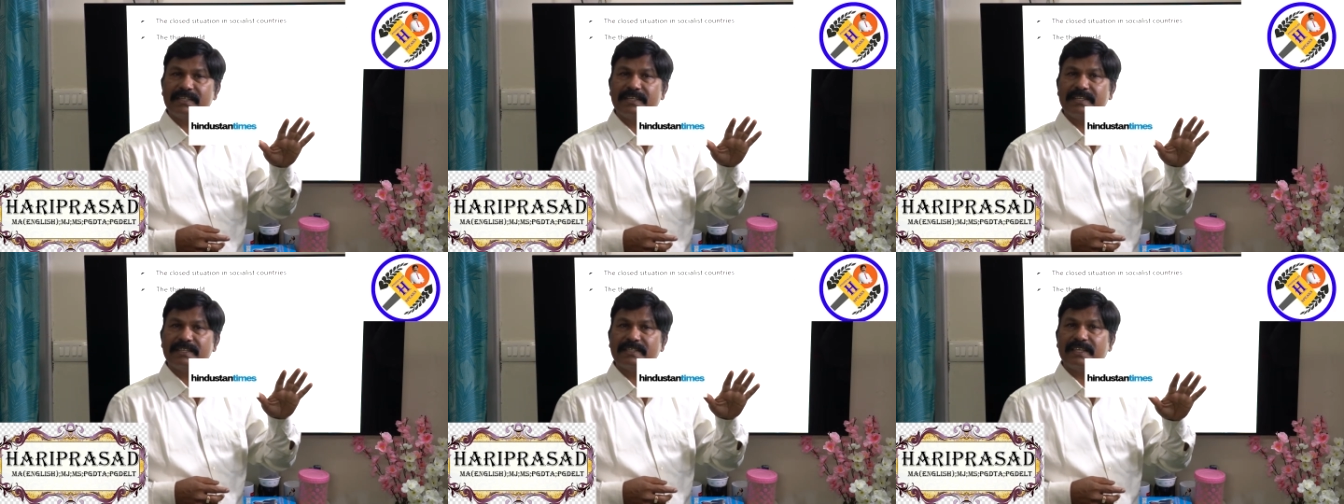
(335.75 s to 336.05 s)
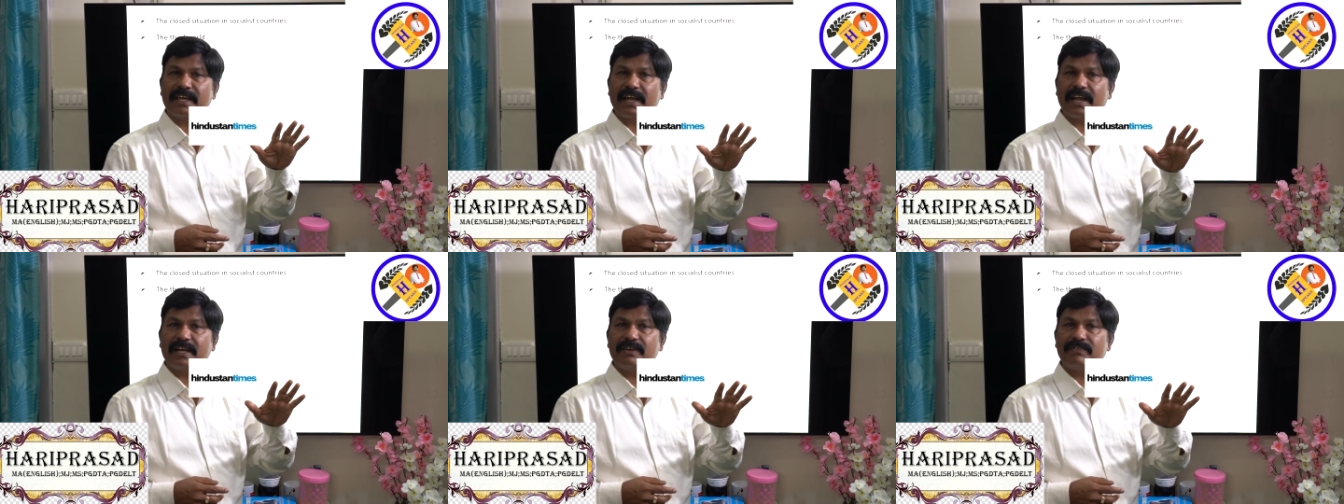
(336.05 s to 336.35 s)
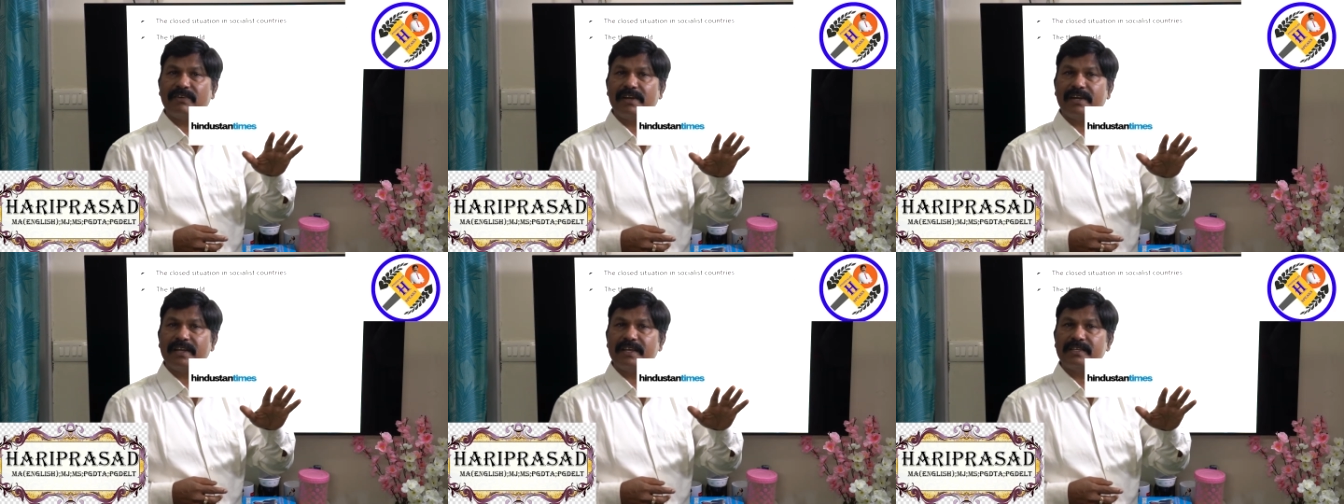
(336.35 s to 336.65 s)
Second
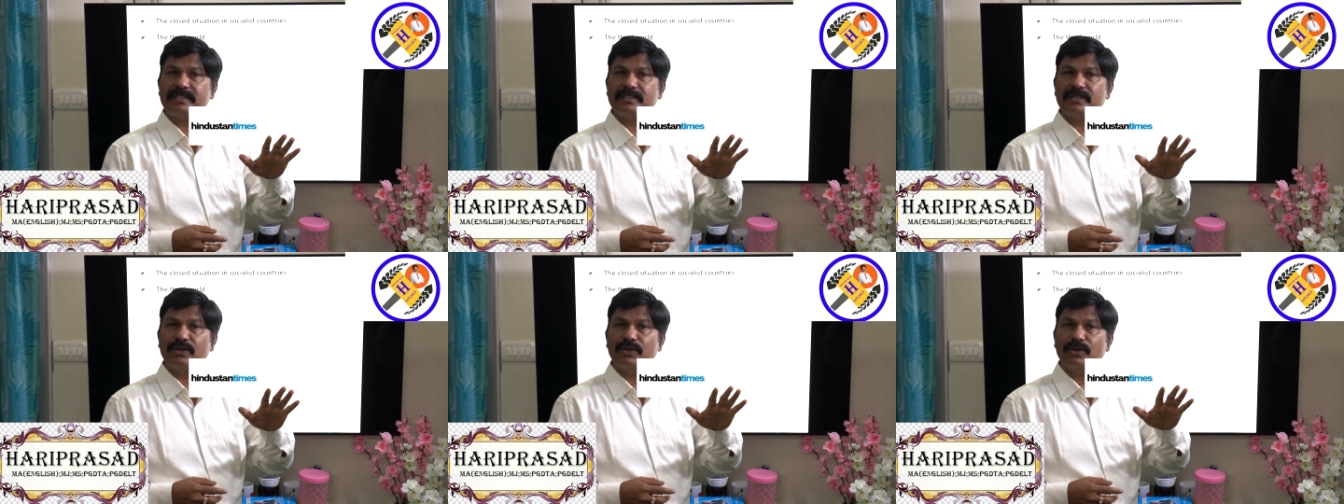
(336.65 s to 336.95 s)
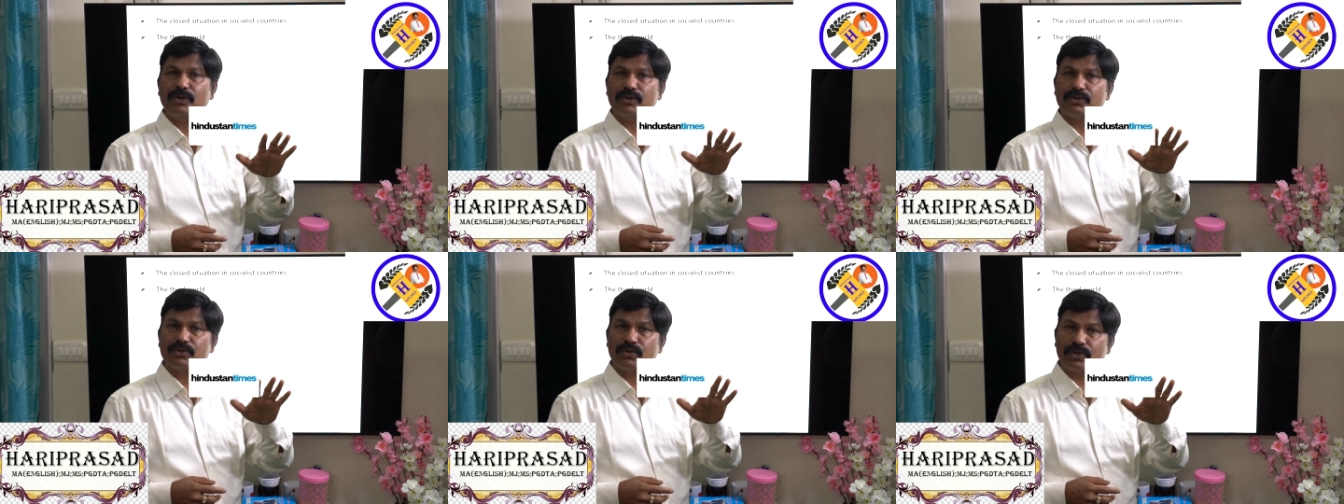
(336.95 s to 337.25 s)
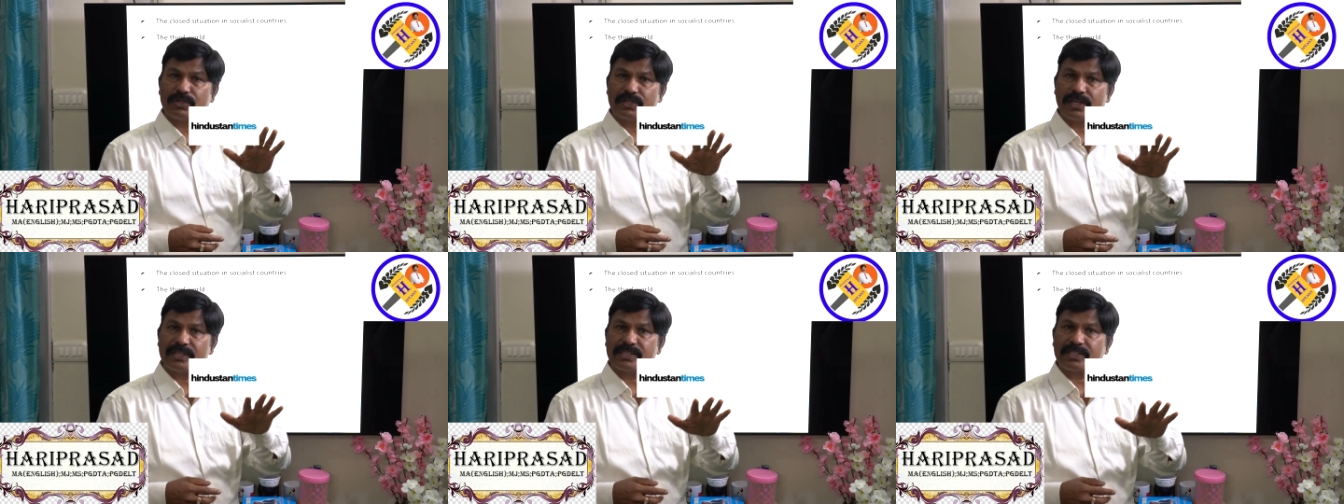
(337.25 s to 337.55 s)
world is
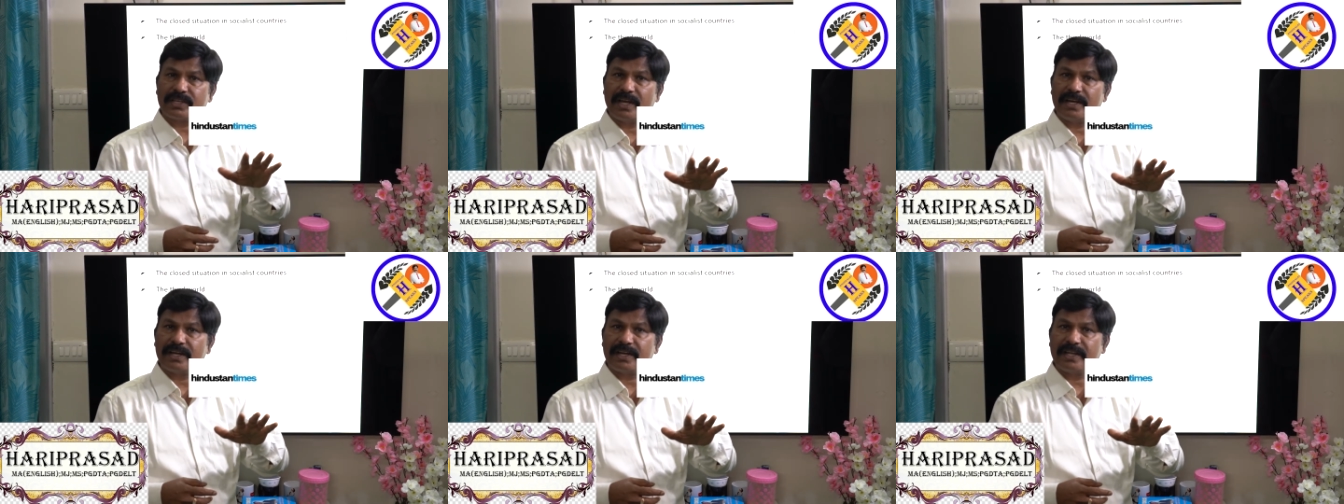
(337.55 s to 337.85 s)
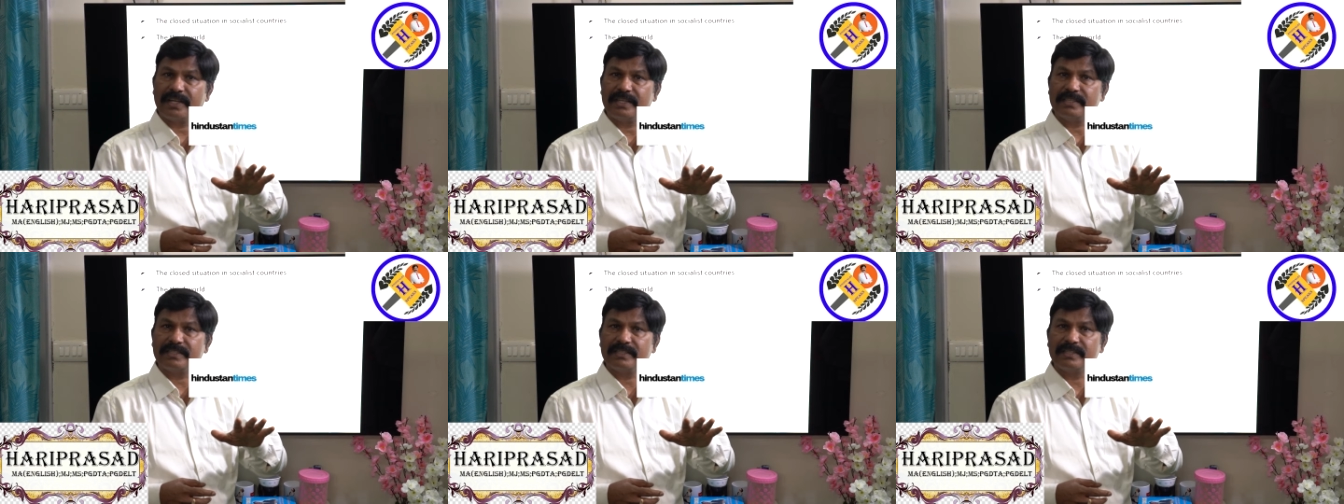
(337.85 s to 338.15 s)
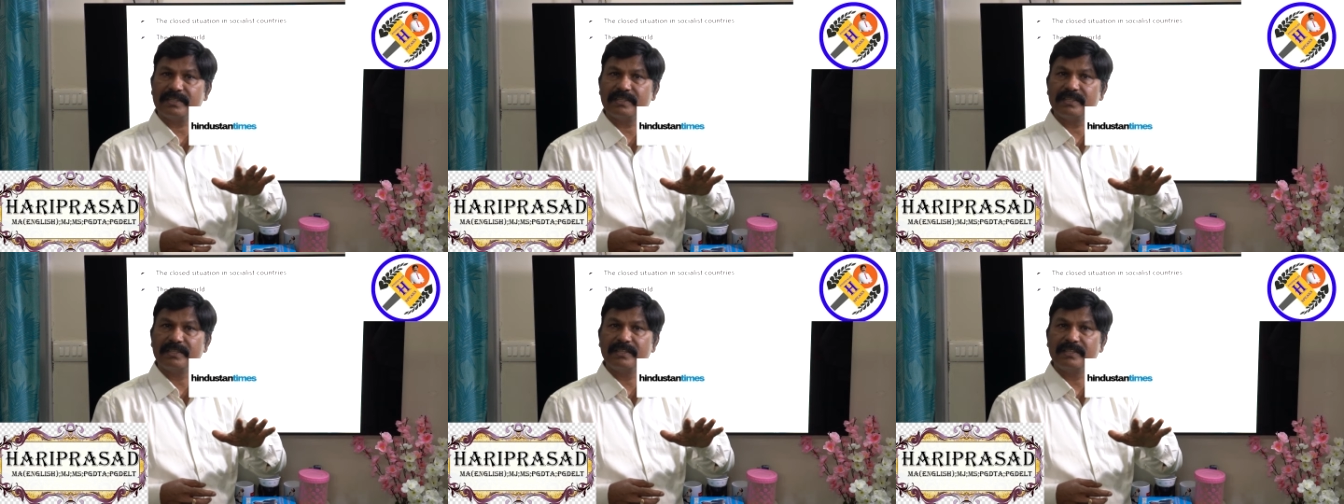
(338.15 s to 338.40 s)
socialist countries.